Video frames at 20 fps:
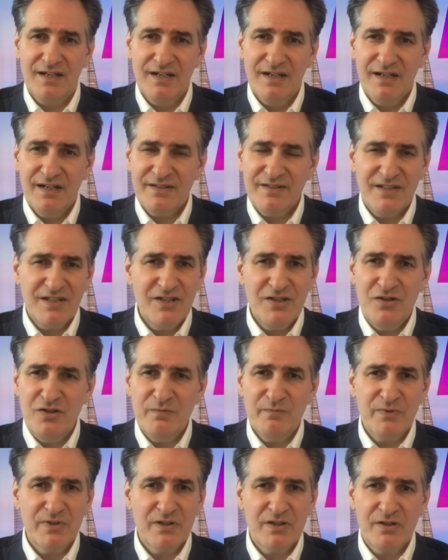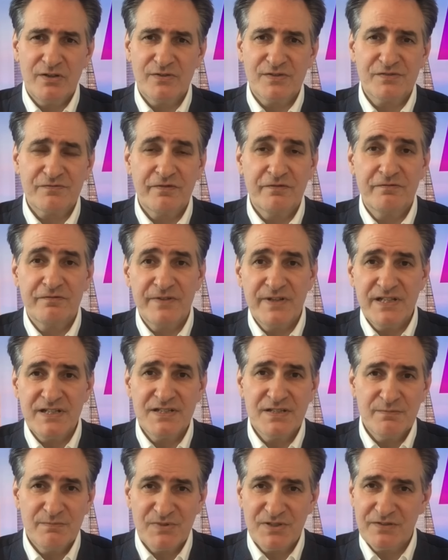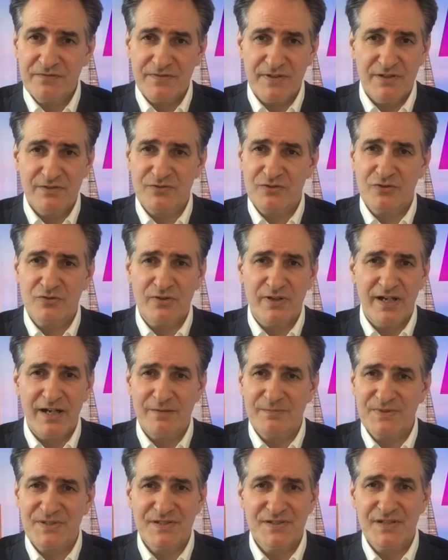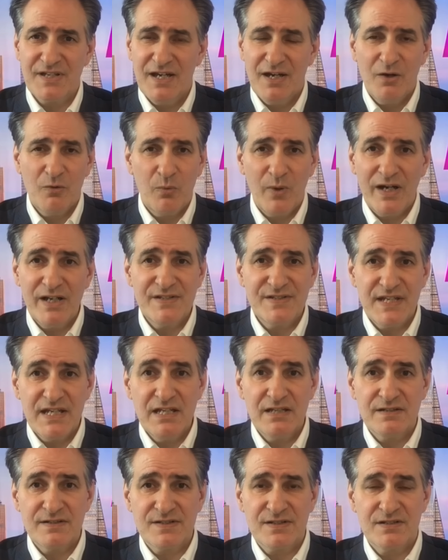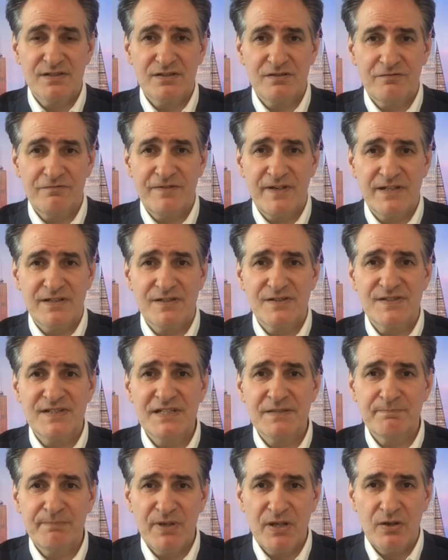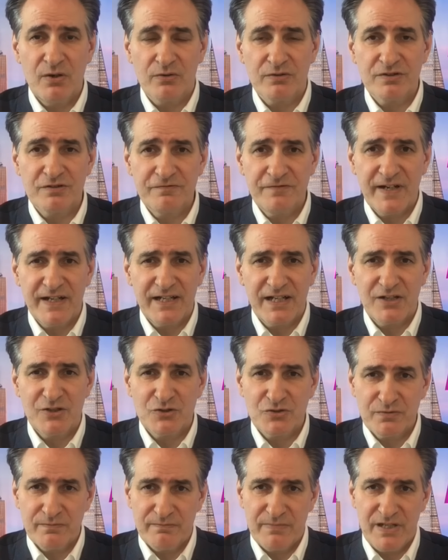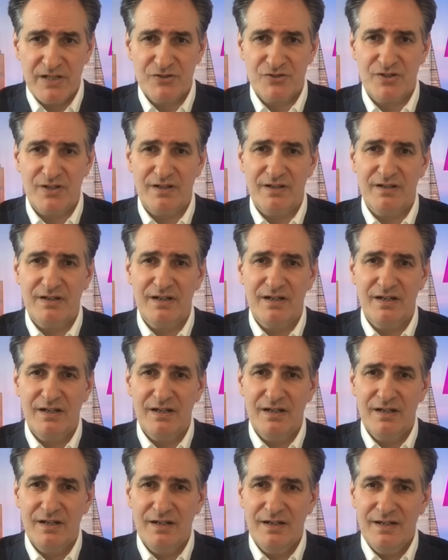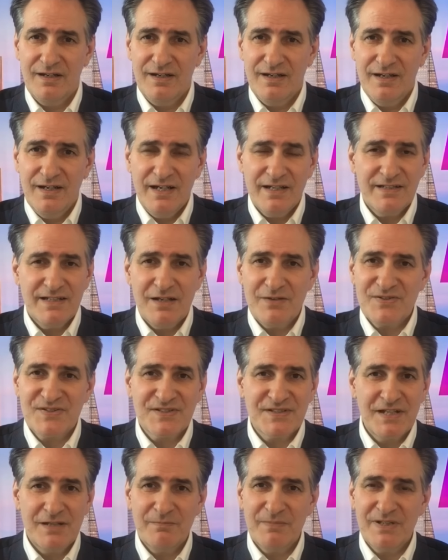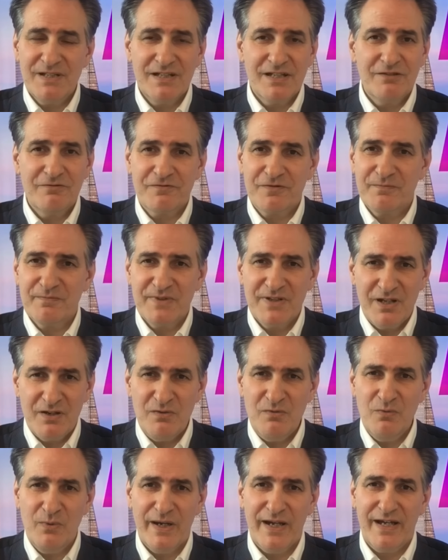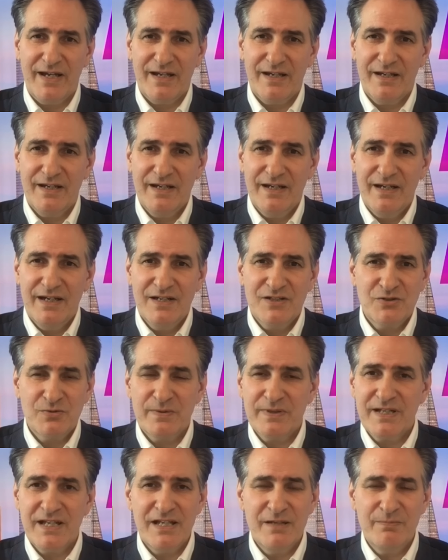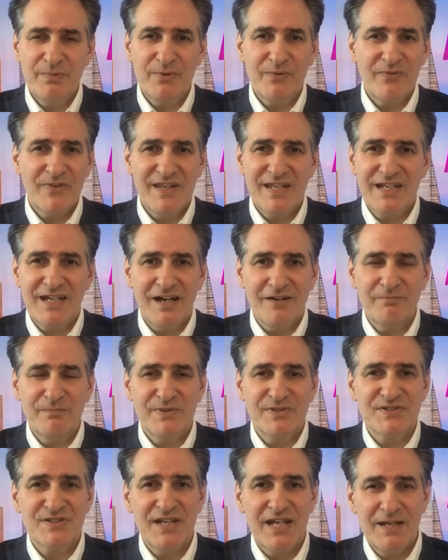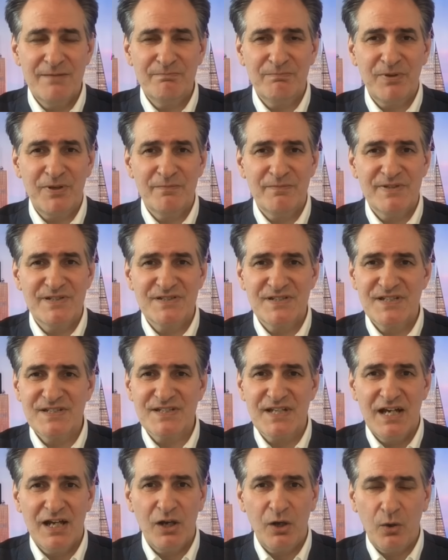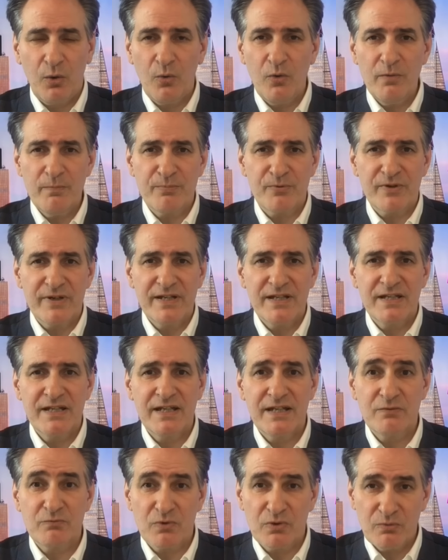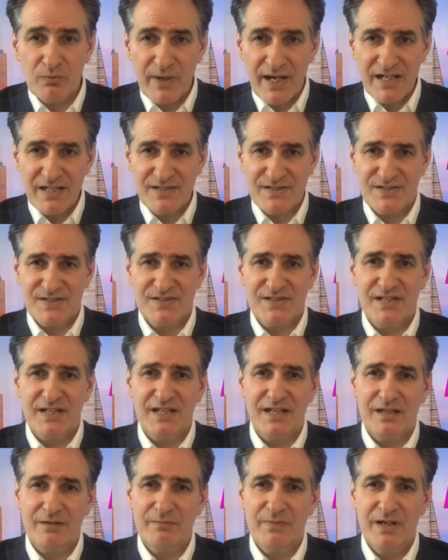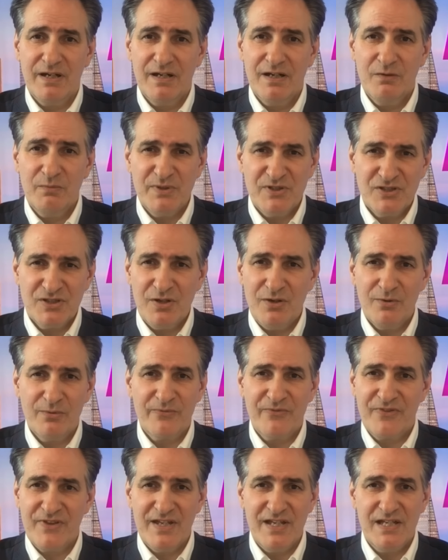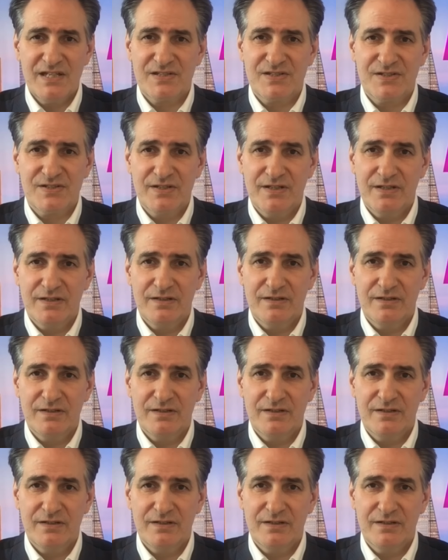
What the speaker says: And the human cost for victims of those crimes, as well as innocent defendants, is beyond financial measure. And now, seemingly from nowhere, to enable the government to implement its law-breaking Rwanda scheme, we're told this.